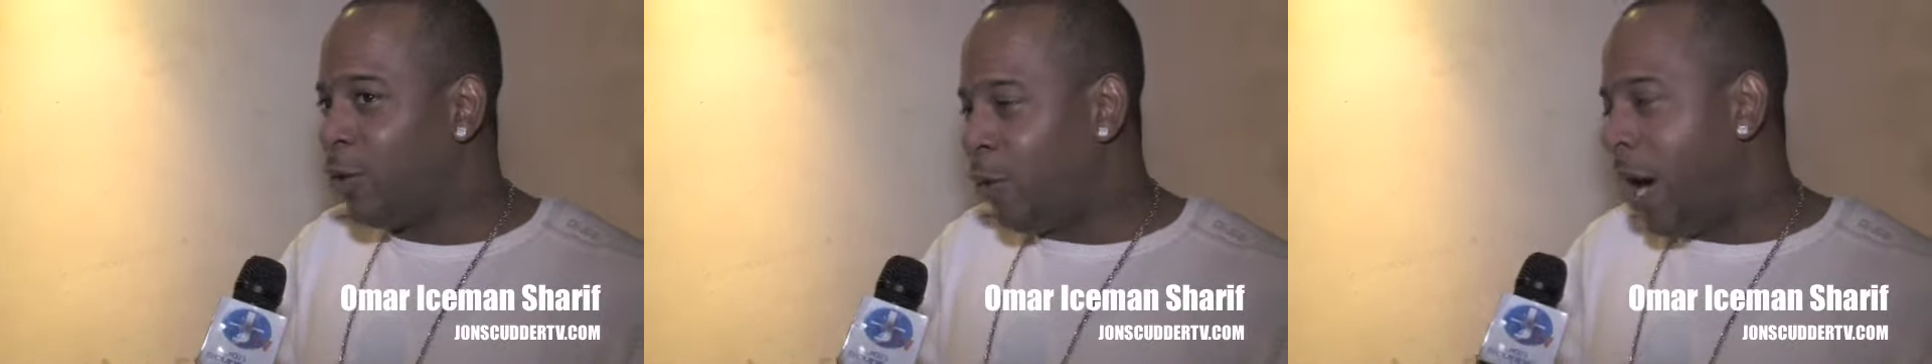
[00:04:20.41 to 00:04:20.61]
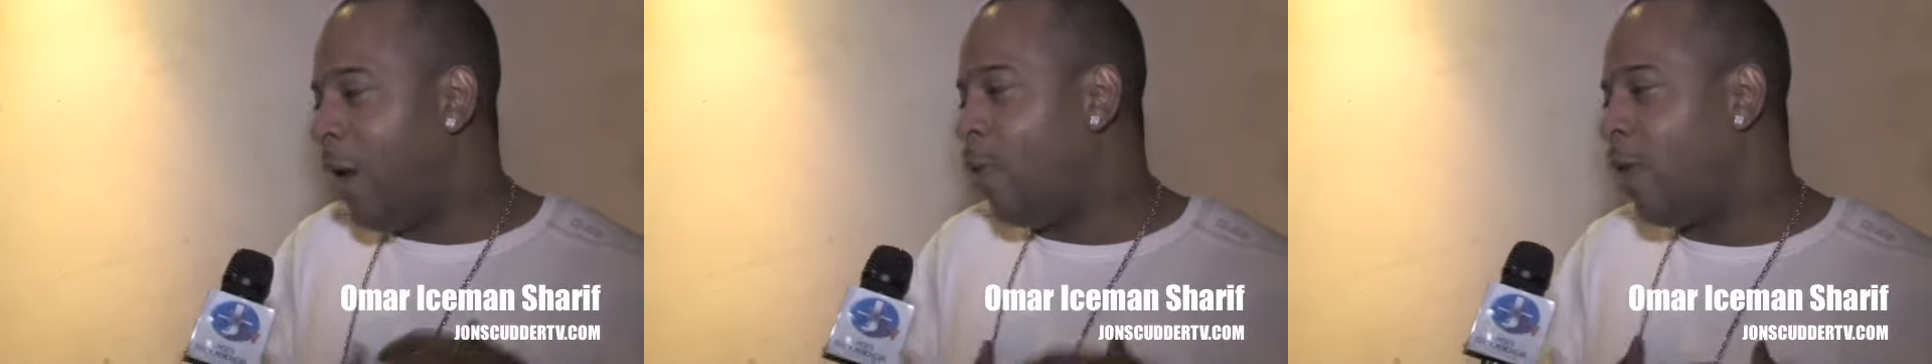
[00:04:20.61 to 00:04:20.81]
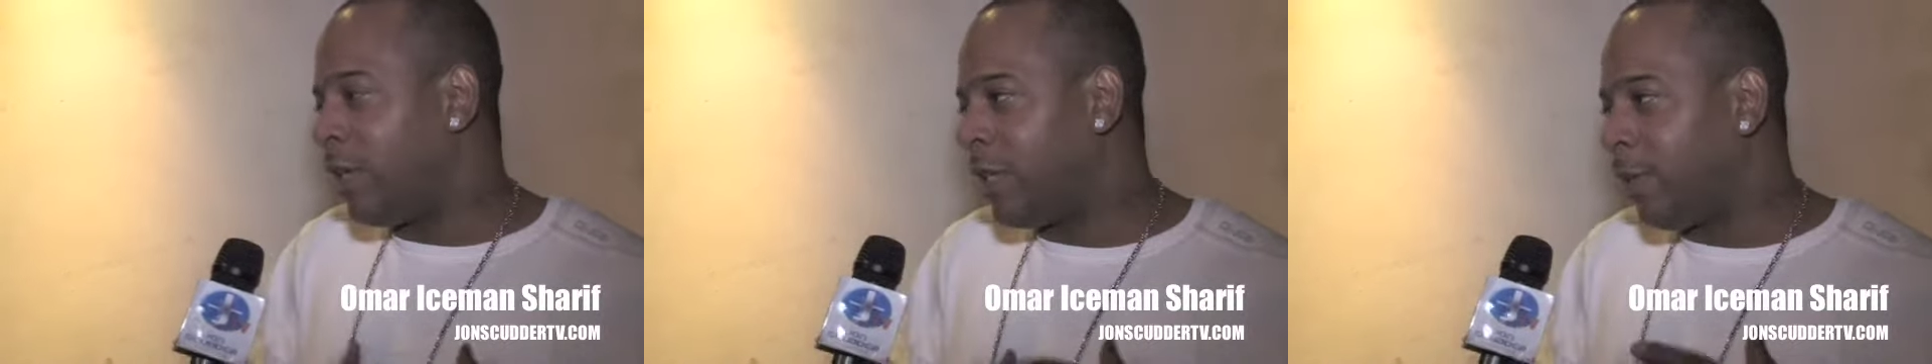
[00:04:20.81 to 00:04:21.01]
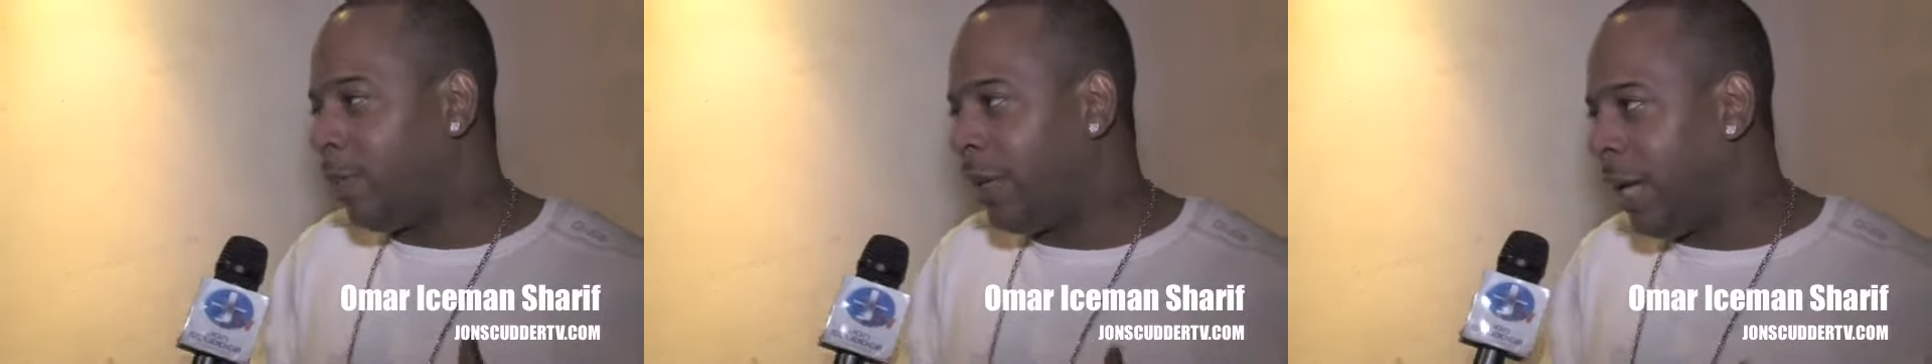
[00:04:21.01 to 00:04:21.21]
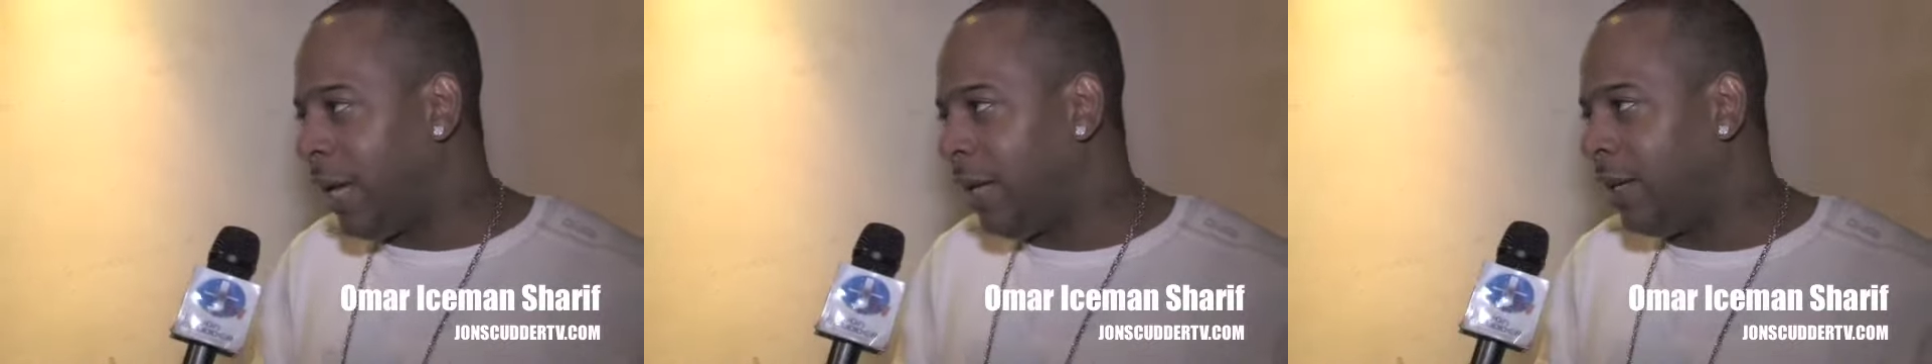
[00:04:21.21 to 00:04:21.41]
who I want to
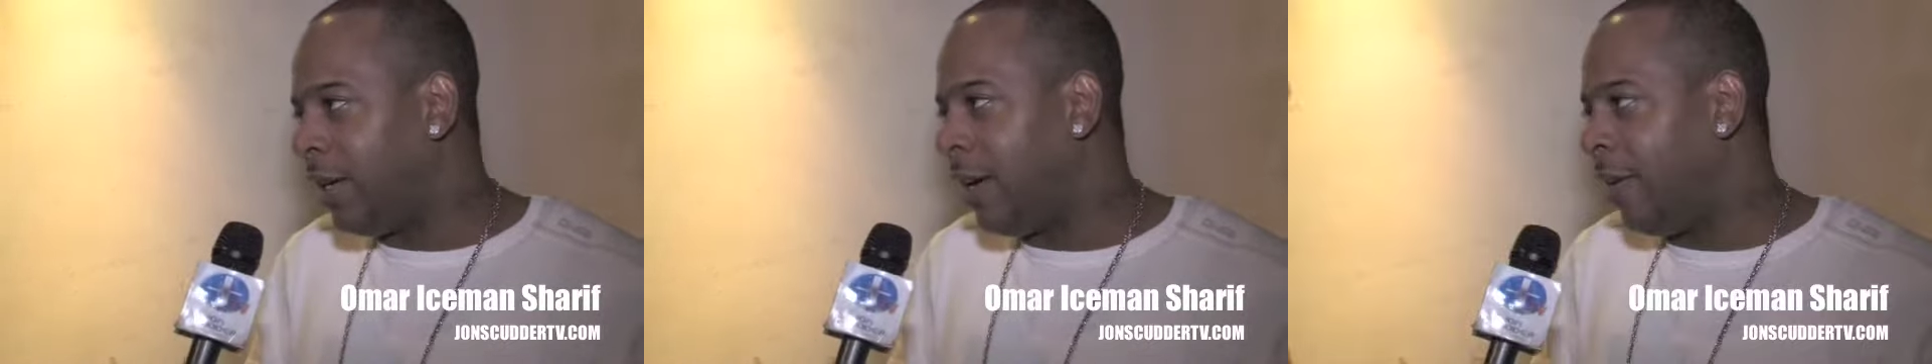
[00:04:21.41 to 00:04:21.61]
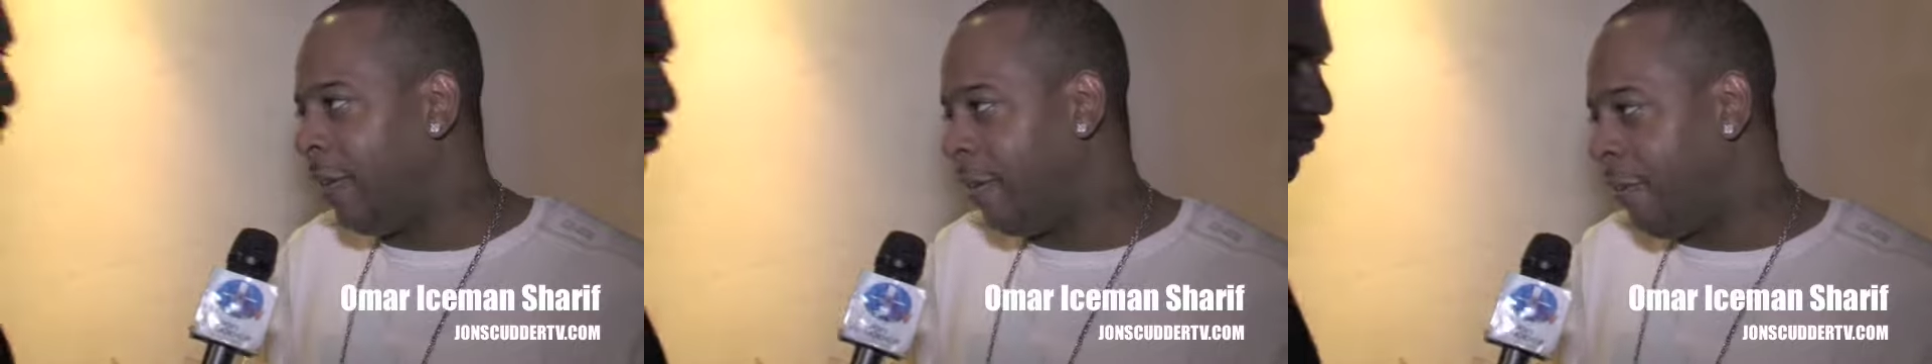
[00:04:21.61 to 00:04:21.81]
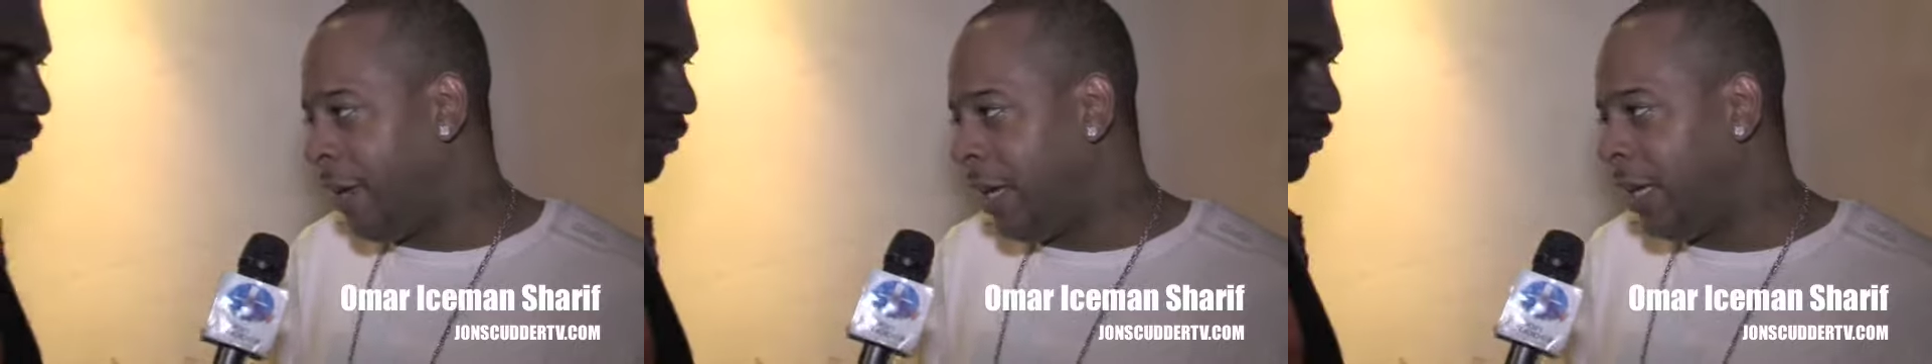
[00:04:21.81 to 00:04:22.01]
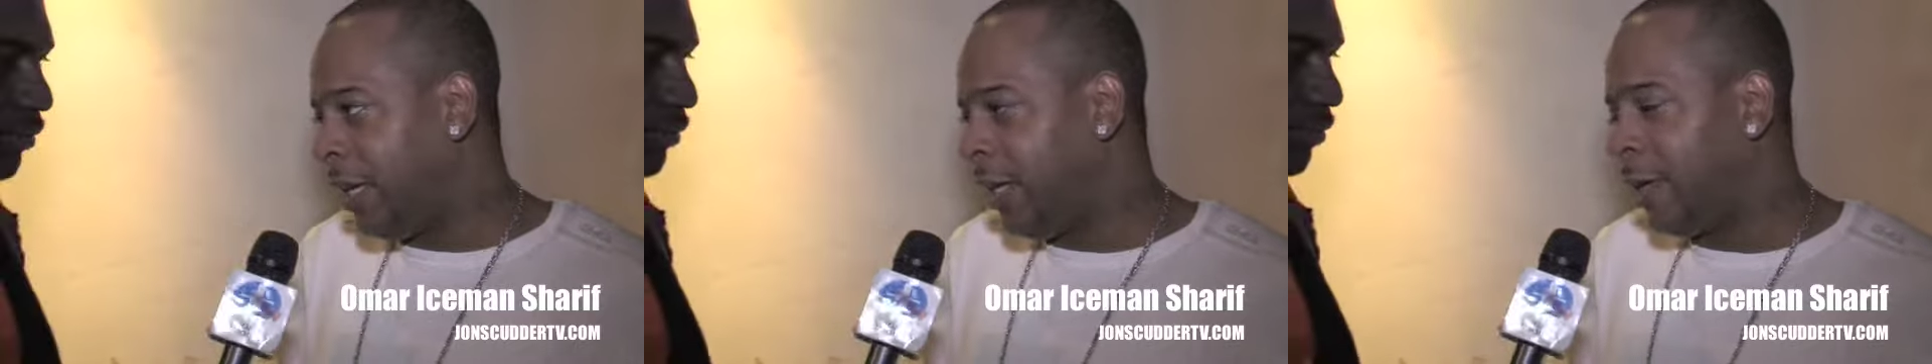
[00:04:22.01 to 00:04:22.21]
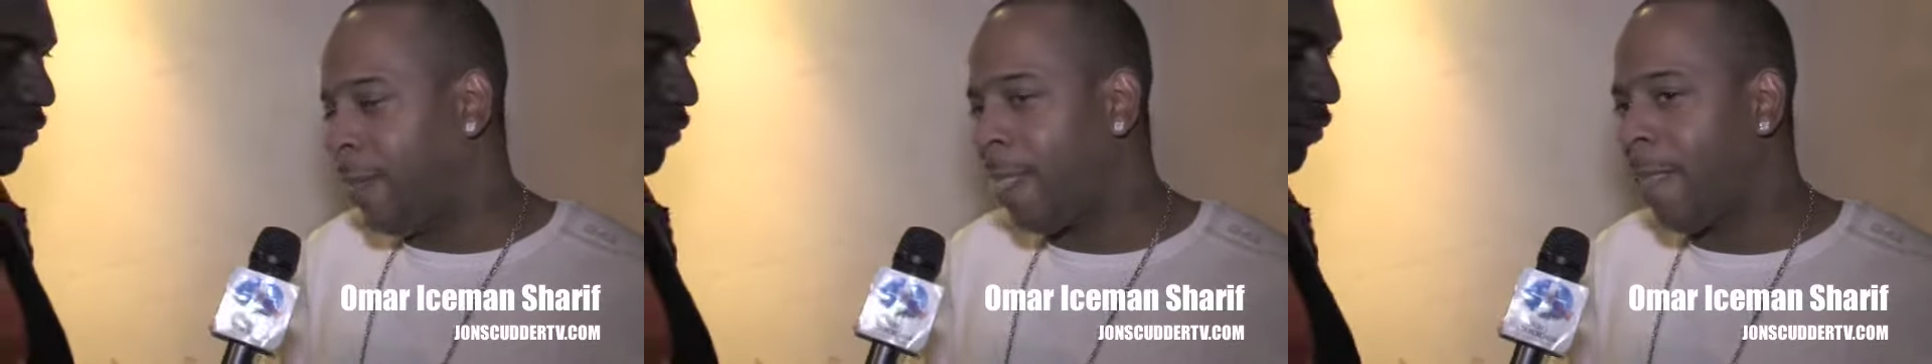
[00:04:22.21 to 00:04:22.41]
play Afeni.